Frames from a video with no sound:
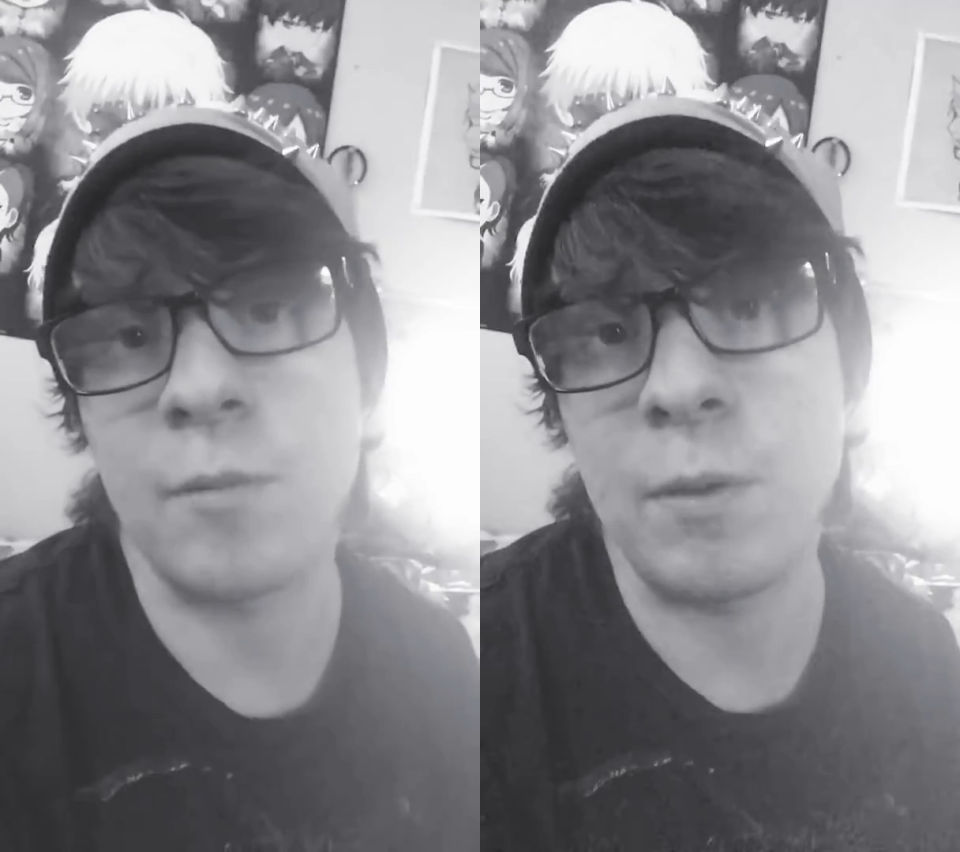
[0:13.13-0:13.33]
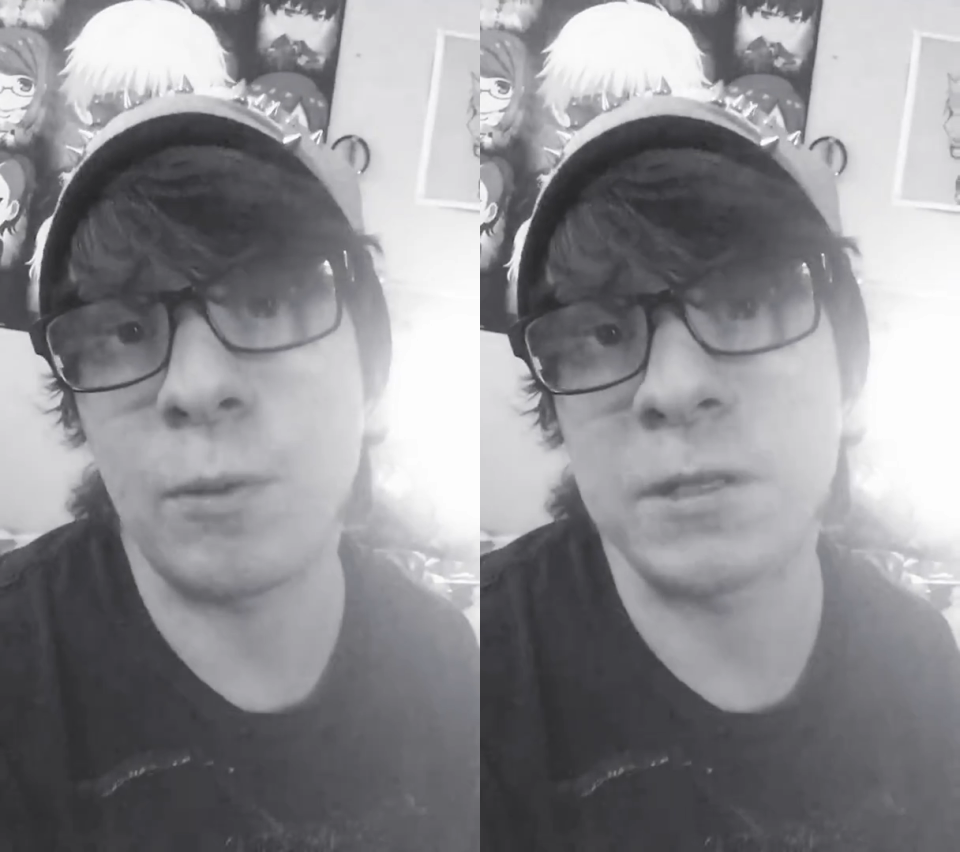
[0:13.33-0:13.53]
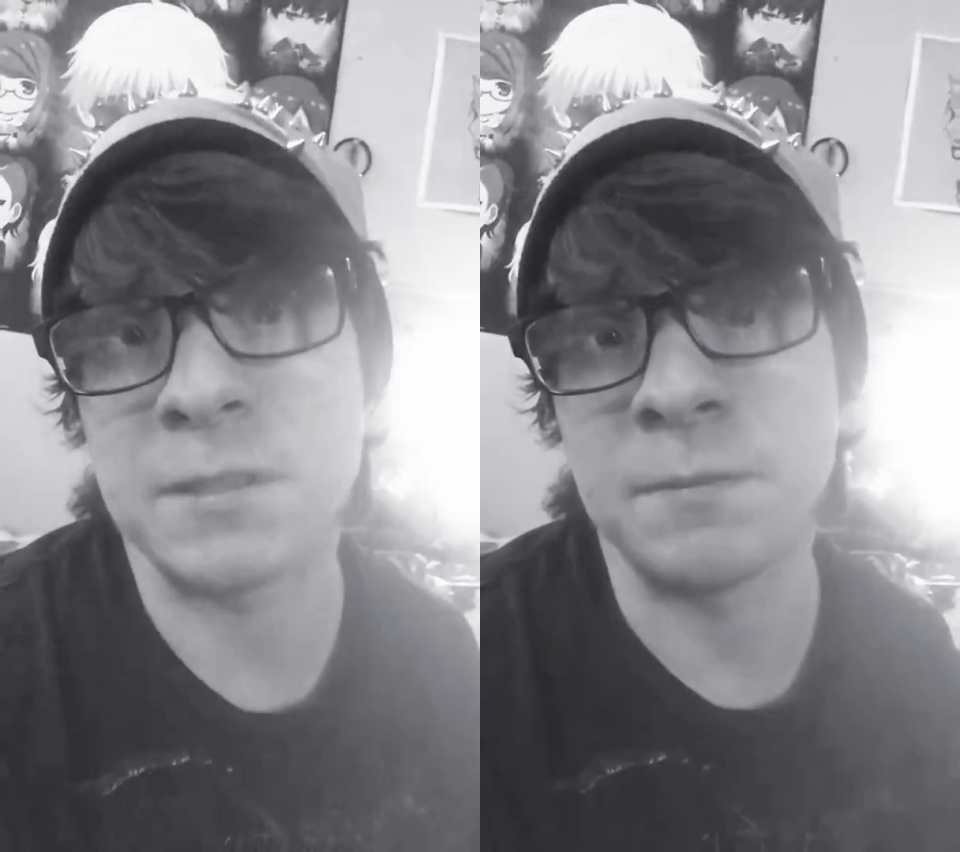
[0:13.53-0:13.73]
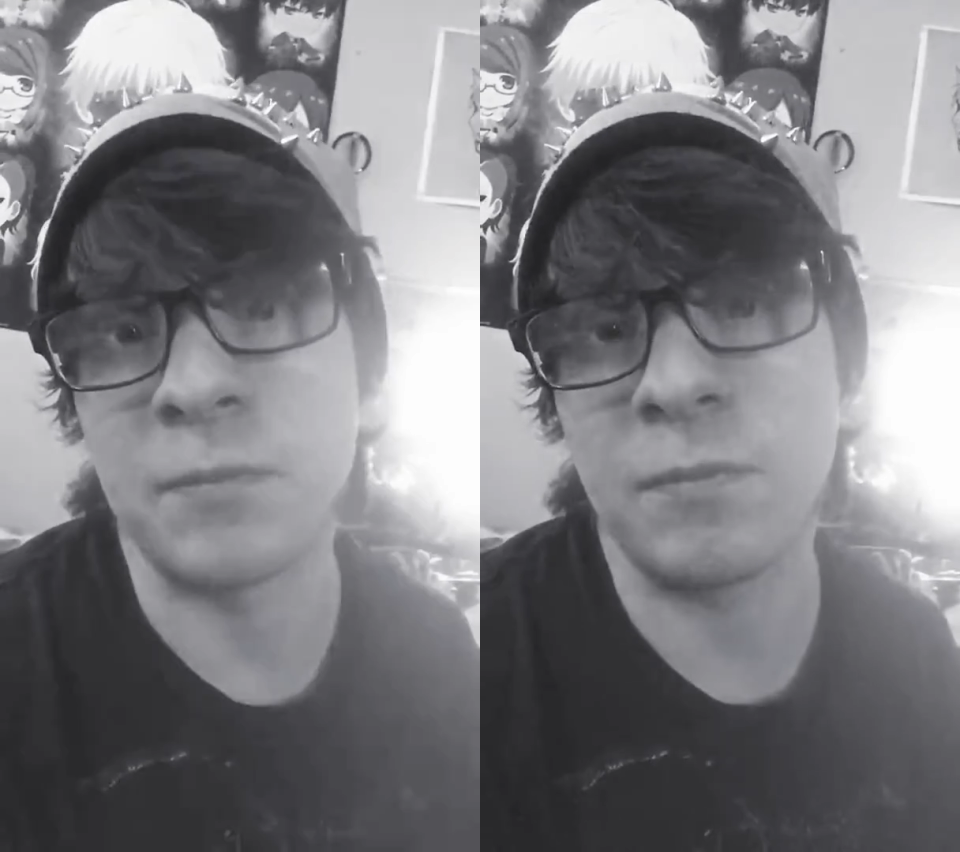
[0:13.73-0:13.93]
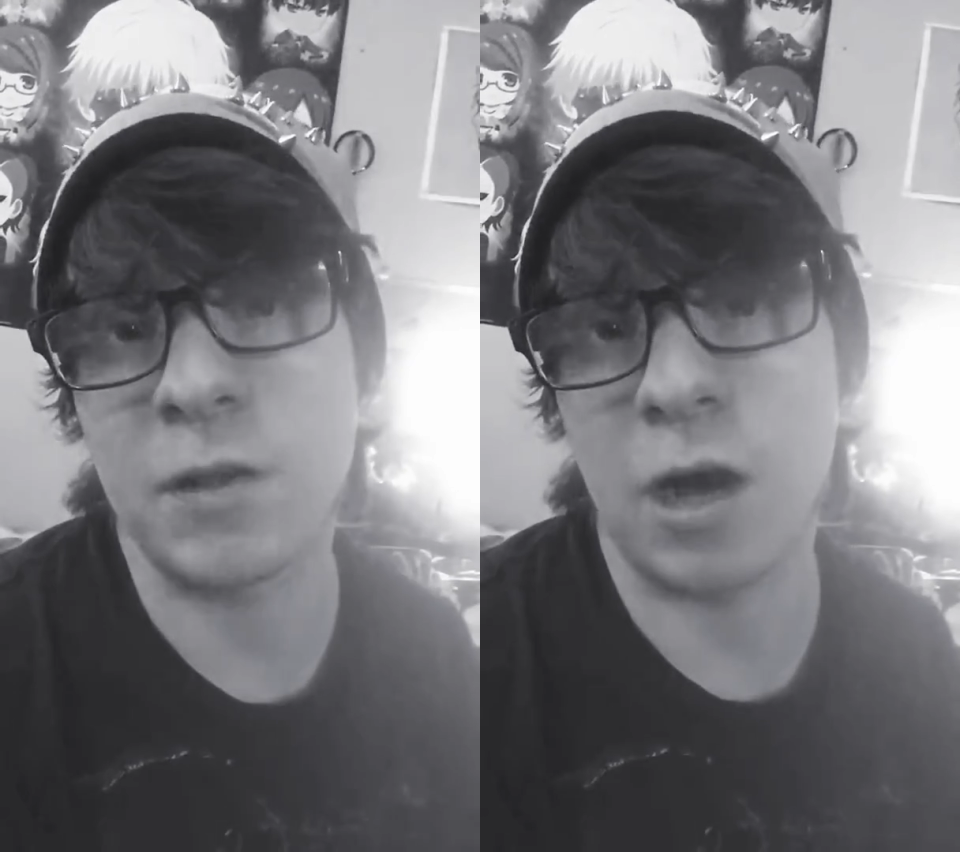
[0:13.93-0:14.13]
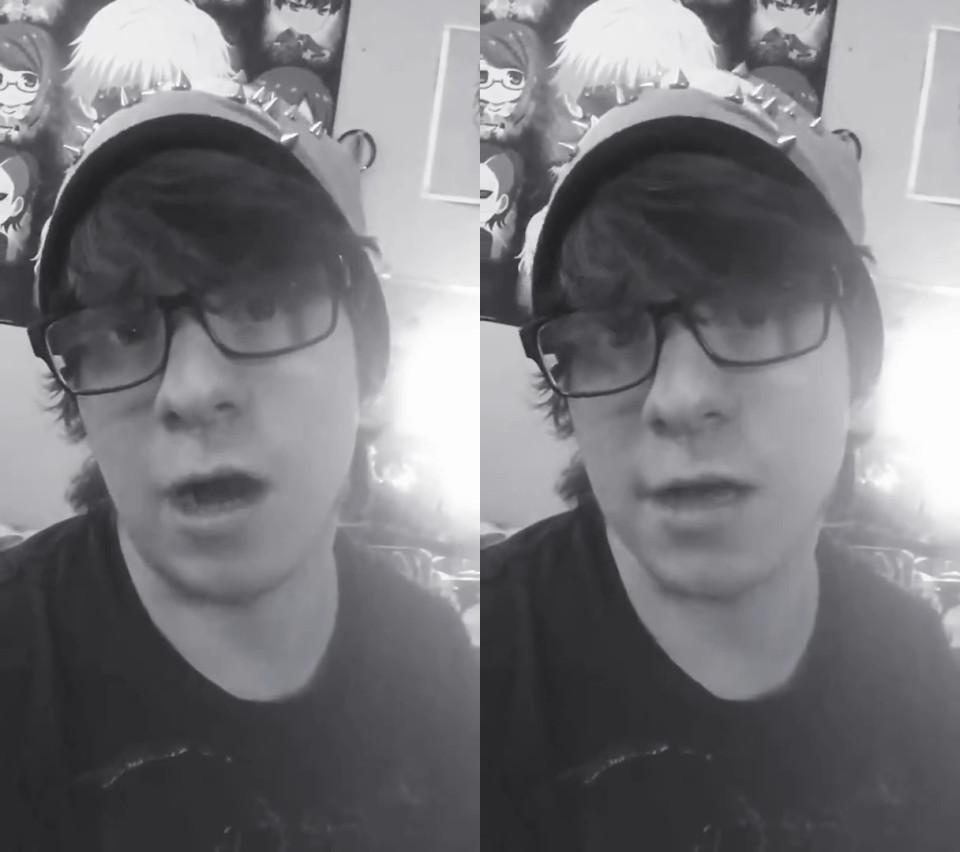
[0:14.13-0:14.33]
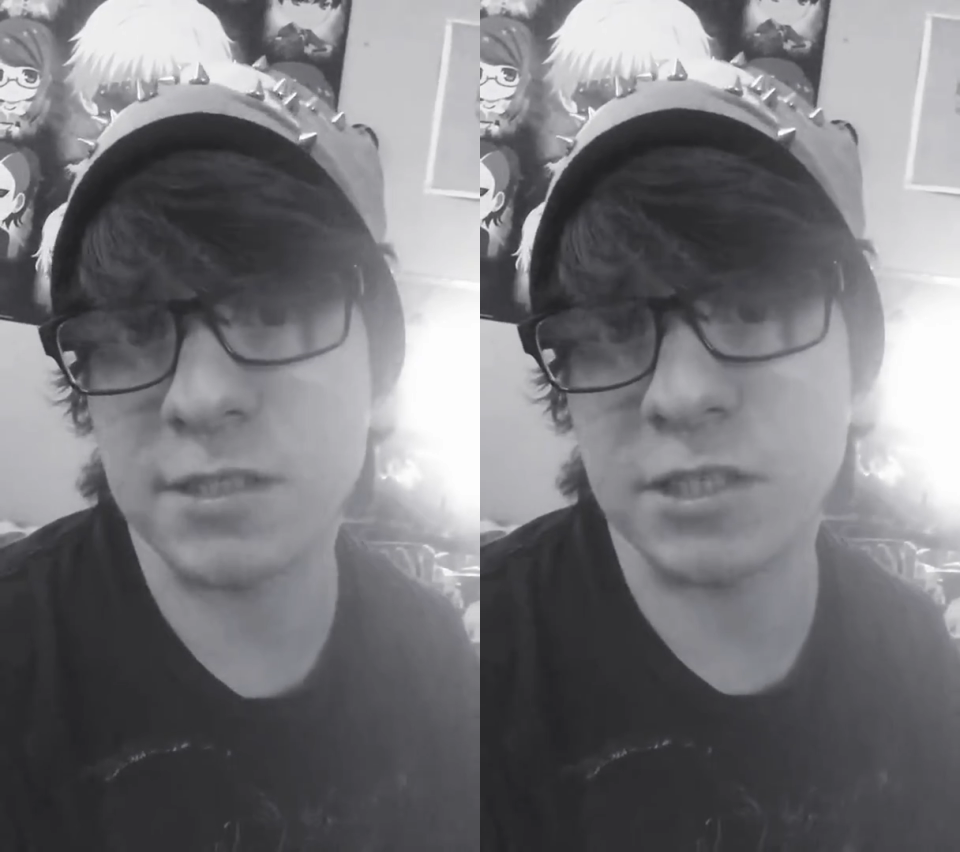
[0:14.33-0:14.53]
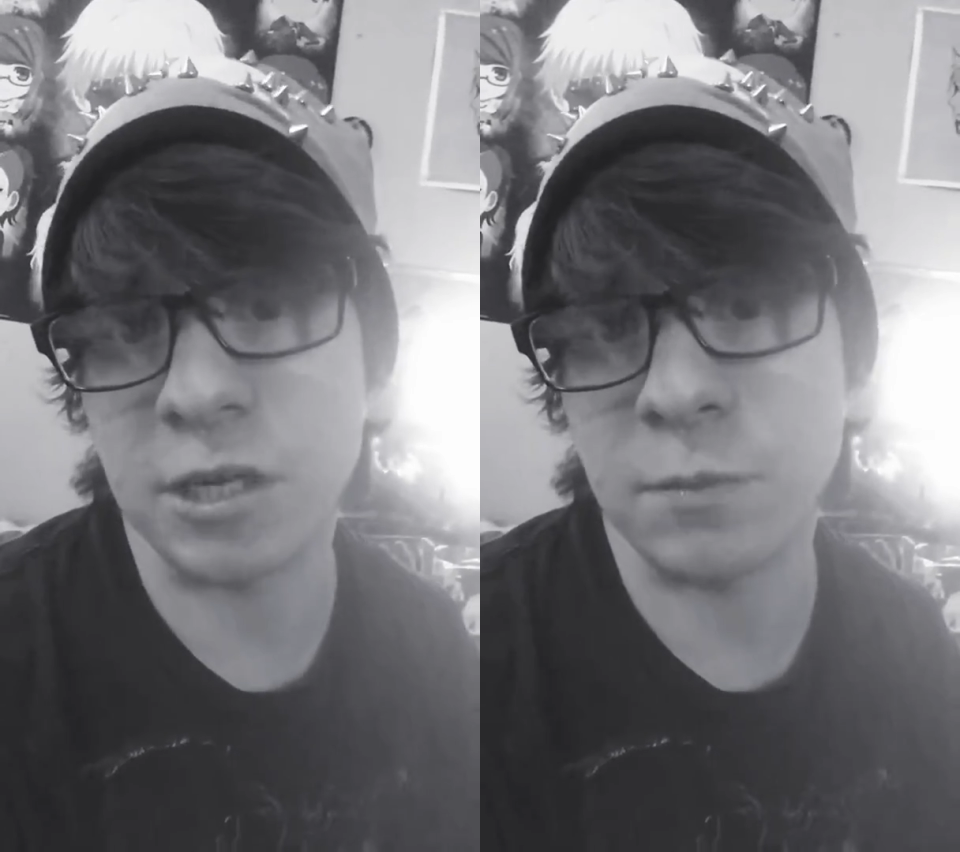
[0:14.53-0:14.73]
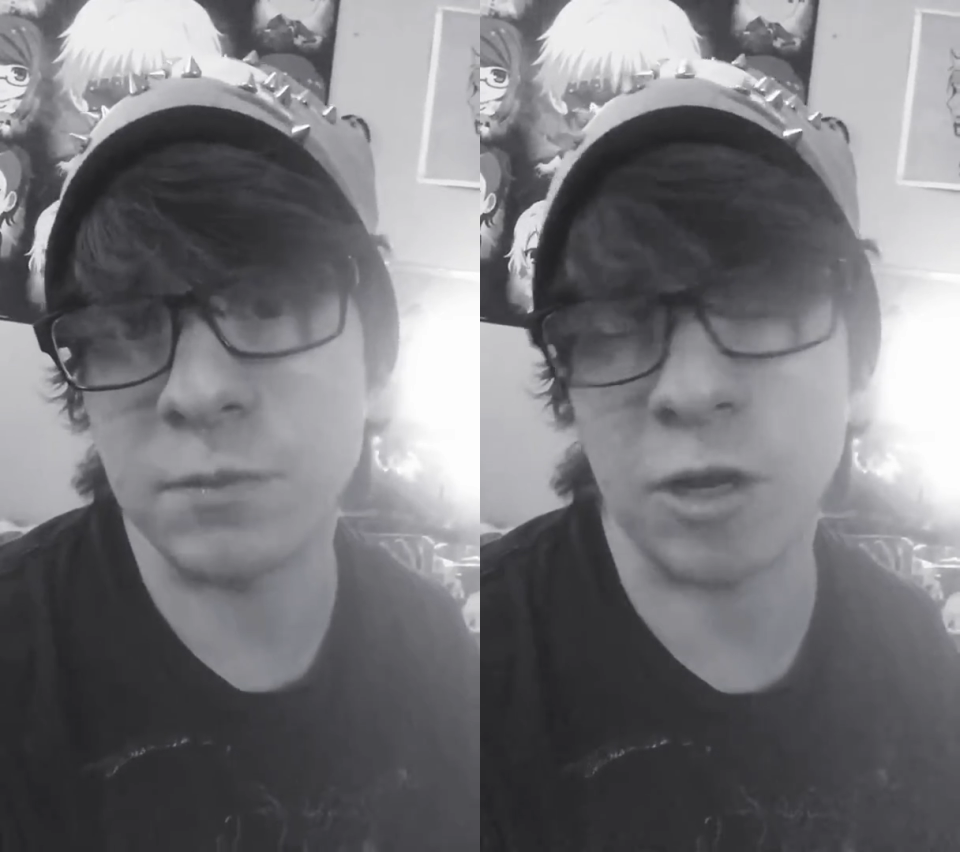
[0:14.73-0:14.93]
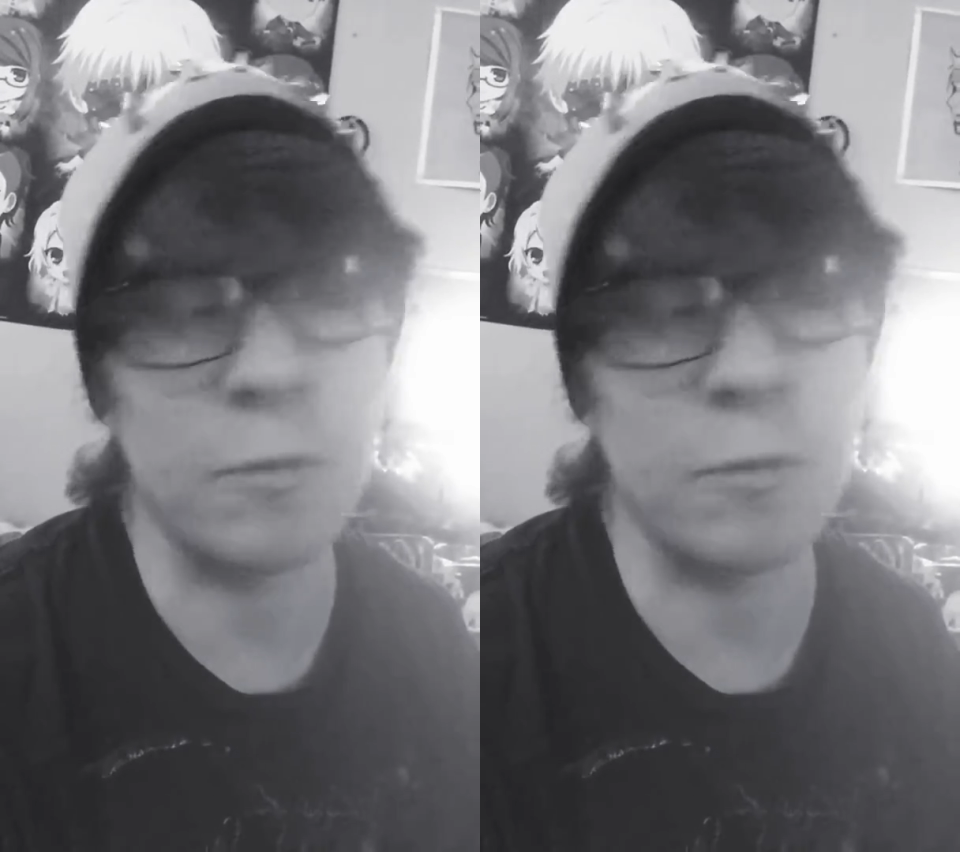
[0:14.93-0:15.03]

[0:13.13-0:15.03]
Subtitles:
I'm going to be wearing some costumes.